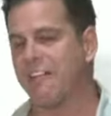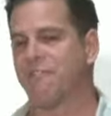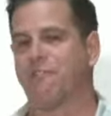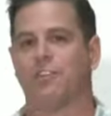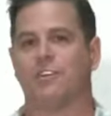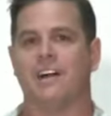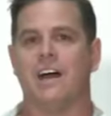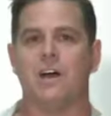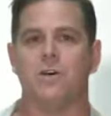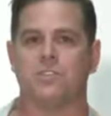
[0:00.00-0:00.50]
at
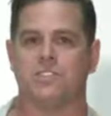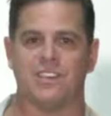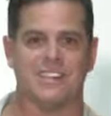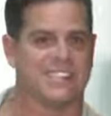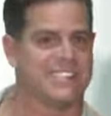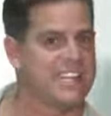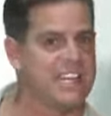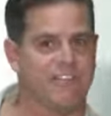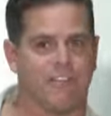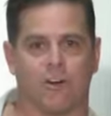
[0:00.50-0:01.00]
Full House and
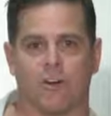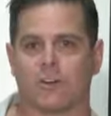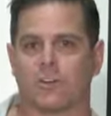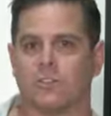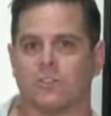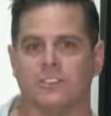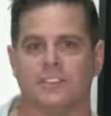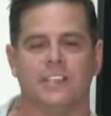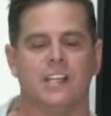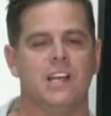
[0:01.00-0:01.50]
Steve
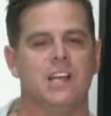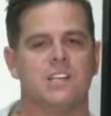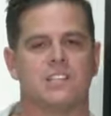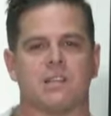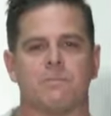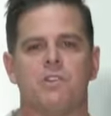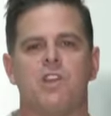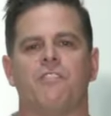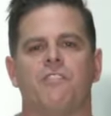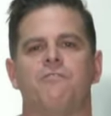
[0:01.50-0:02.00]
Urkel. And
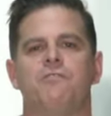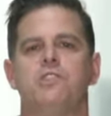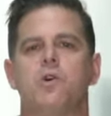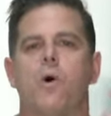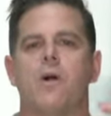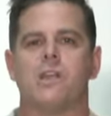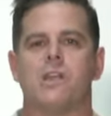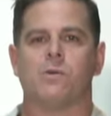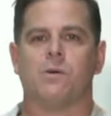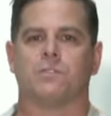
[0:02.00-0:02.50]
some of you have
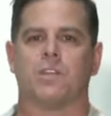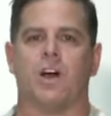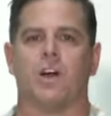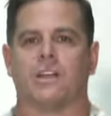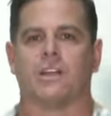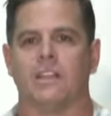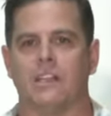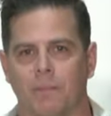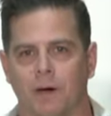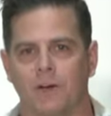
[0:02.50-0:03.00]
no idea what I'm
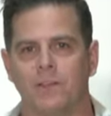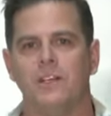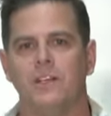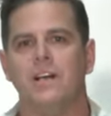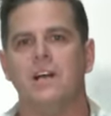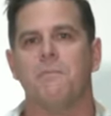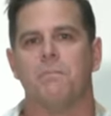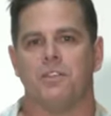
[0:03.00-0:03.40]
talking about.